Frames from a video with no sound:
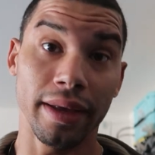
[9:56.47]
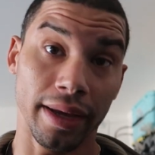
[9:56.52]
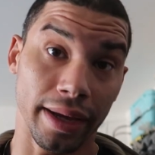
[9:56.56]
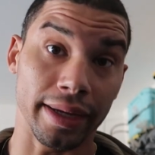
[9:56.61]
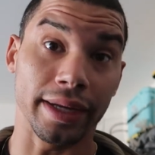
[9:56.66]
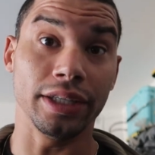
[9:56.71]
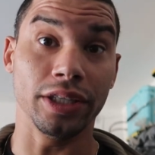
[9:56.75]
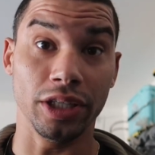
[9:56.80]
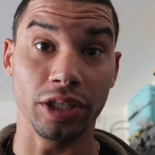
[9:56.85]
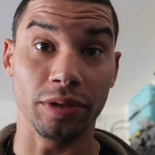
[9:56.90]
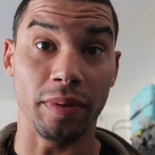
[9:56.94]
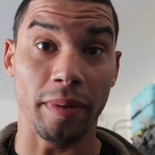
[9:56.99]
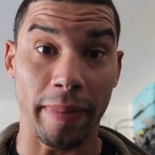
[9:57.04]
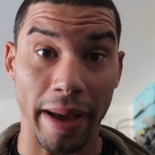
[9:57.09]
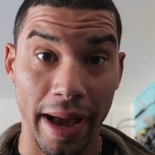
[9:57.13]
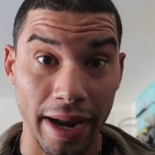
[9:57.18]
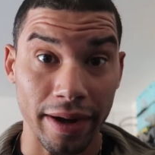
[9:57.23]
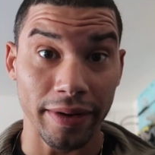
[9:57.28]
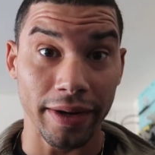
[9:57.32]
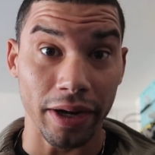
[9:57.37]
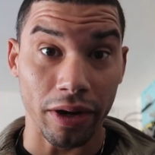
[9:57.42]
I gotta change my
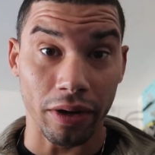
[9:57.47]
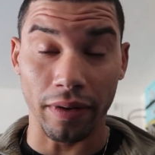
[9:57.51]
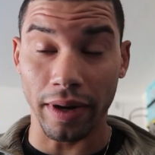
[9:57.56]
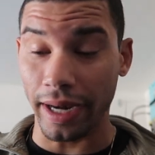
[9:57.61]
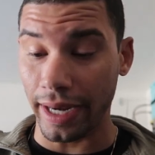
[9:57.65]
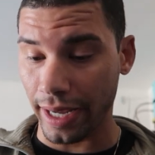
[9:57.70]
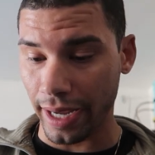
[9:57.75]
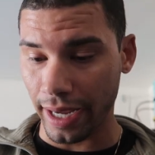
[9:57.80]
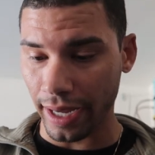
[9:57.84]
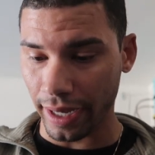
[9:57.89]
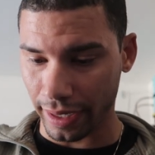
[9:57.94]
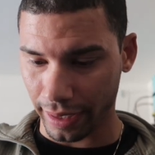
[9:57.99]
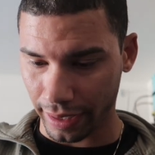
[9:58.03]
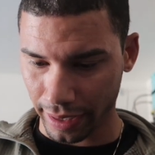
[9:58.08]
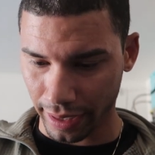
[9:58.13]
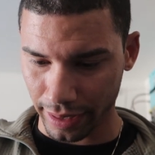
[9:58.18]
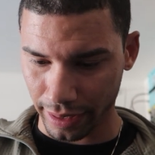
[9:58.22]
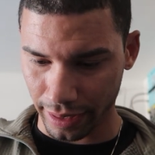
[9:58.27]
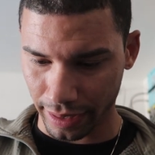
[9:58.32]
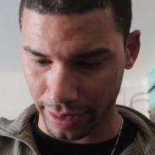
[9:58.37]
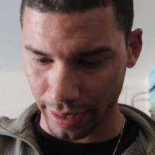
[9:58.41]
battery already,
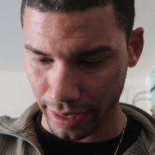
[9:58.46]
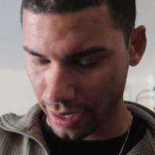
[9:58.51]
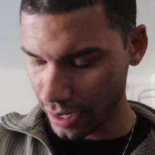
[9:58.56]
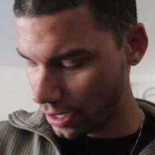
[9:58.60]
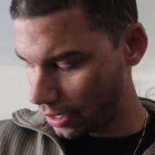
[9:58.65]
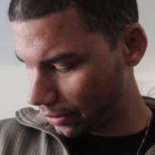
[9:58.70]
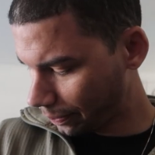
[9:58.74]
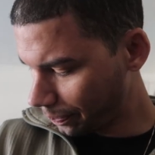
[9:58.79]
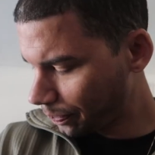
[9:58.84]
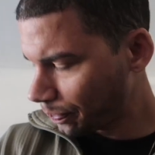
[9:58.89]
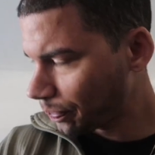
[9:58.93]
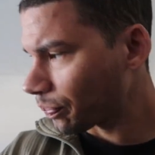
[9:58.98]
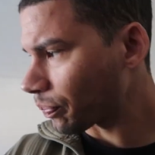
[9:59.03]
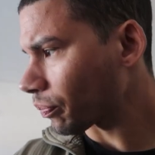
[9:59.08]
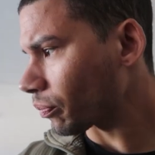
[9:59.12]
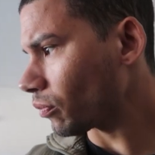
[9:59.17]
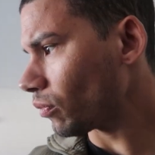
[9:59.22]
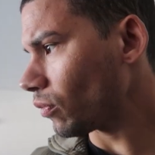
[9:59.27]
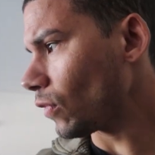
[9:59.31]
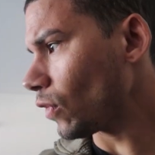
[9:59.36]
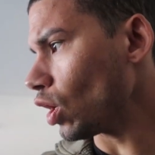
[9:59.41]
and then
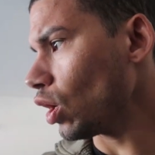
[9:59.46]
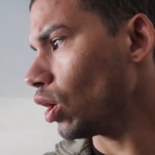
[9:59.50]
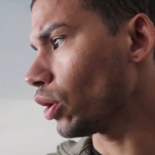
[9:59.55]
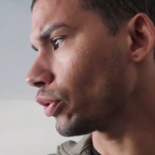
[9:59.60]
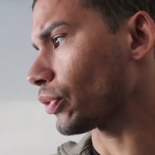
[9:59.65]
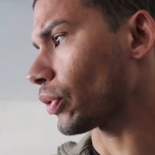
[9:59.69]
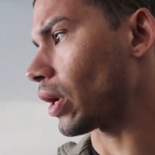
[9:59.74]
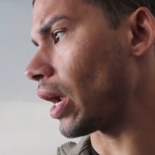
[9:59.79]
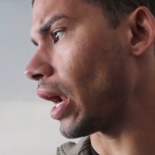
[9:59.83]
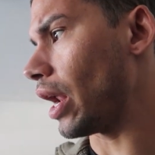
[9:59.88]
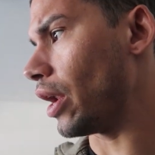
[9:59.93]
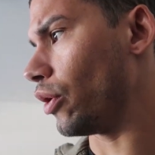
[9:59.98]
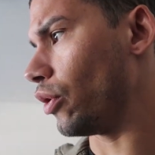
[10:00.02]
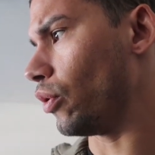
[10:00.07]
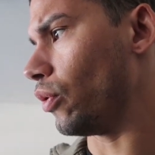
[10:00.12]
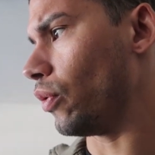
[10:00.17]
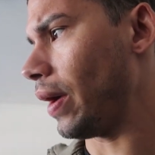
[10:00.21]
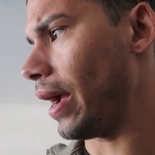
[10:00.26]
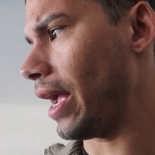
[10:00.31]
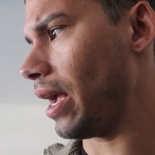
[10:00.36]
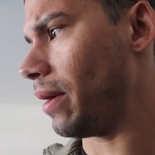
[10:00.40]
also got a new